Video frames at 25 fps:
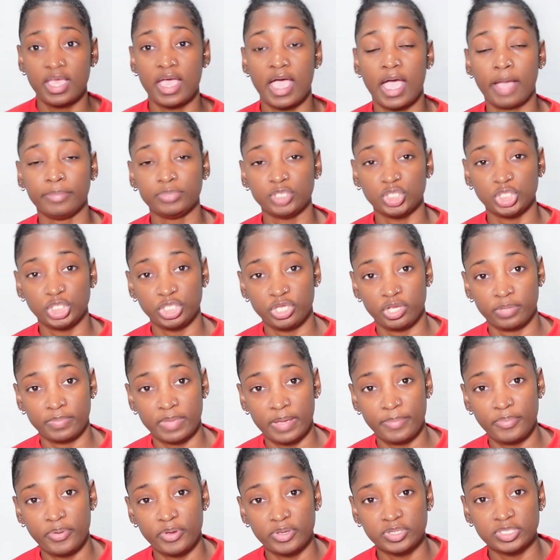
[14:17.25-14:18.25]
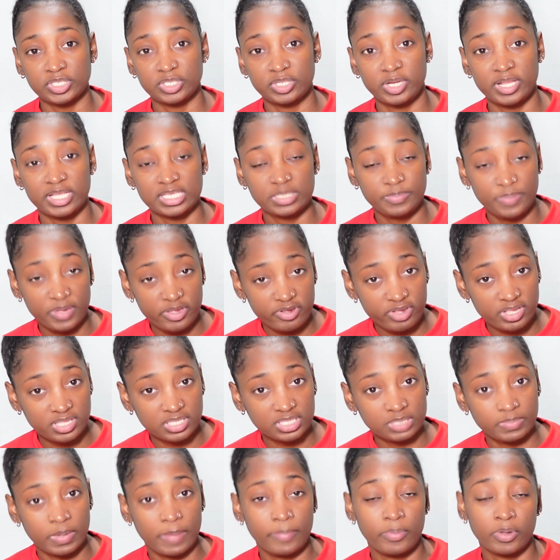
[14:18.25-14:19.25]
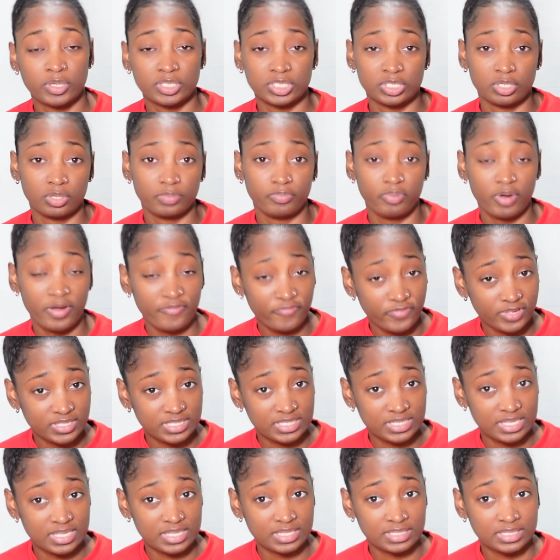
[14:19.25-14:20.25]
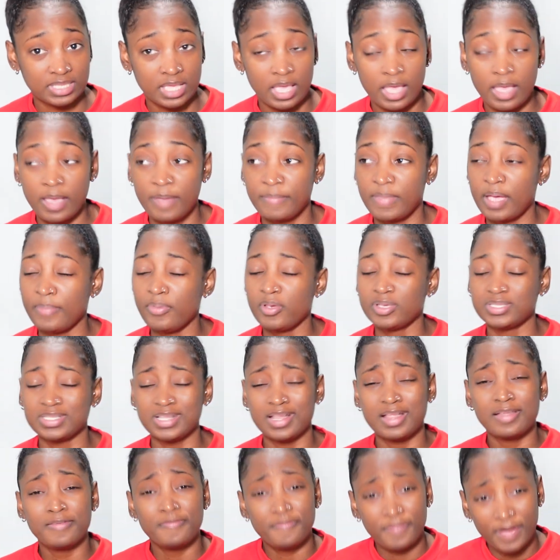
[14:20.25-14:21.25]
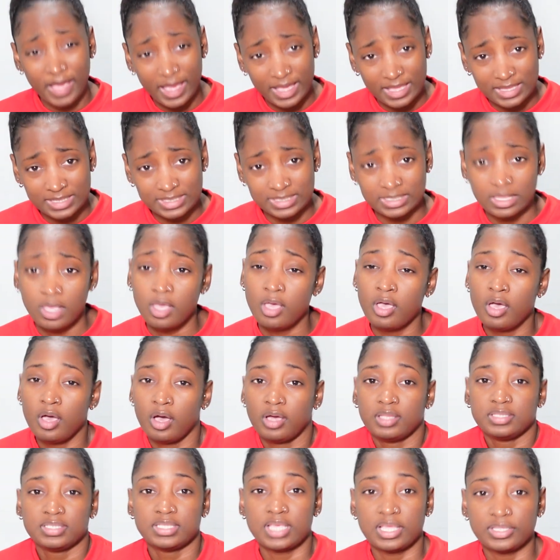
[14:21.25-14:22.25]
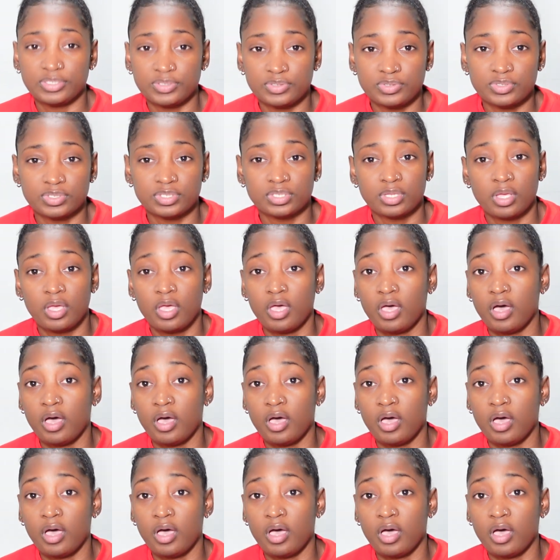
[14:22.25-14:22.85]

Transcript: I'm just sharing my personal experience, my personal preferences, my personal advice on tattoos.